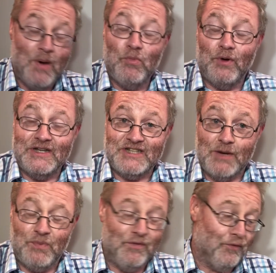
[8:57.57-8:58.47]
remember what I
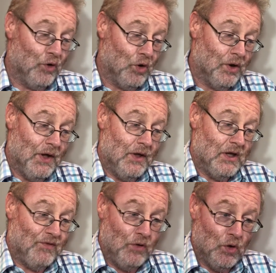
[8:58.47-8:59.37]
said before,
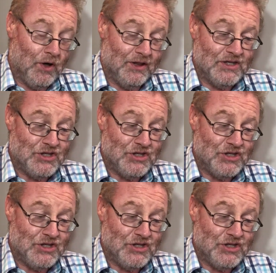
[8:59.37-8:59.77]
if you look at